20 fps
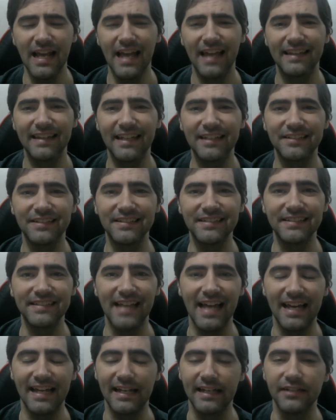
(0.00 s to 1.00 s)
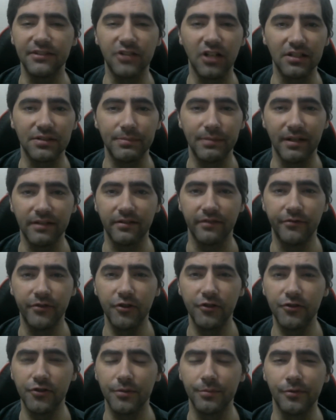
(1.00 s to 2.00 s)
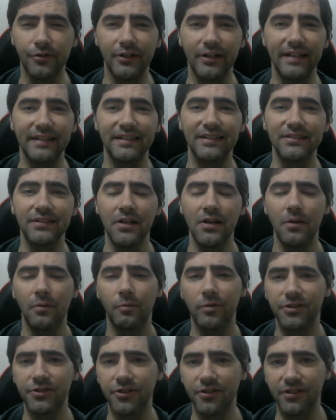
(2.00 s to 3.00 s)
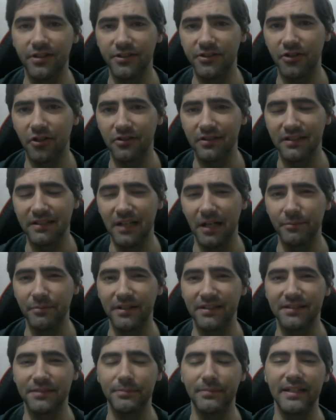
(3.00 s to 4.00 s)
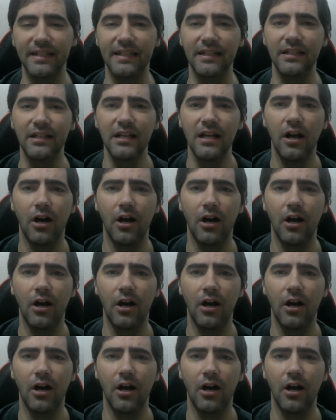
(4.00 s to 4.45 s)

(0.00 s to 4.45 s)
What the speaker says: And they just sat and talked about the future of Mirandus. What should the tokenomics be?